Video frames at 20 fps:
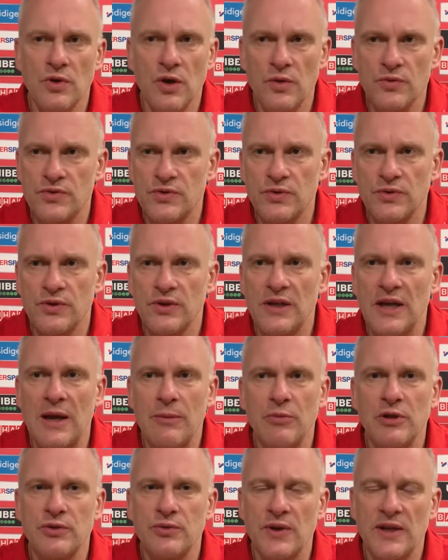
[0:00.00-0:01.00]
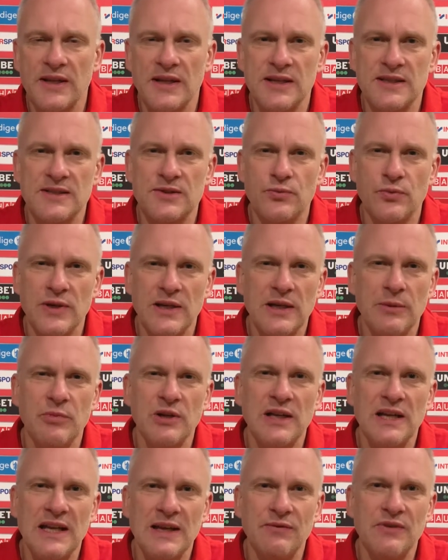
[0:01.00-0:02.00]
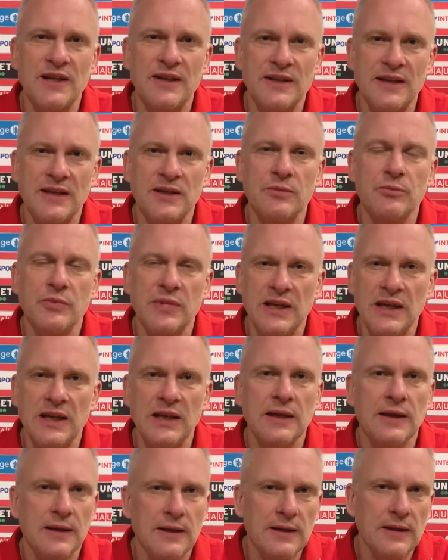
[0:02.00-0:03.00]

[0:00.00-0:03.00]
goes to the handball trainings, really believe that they can be,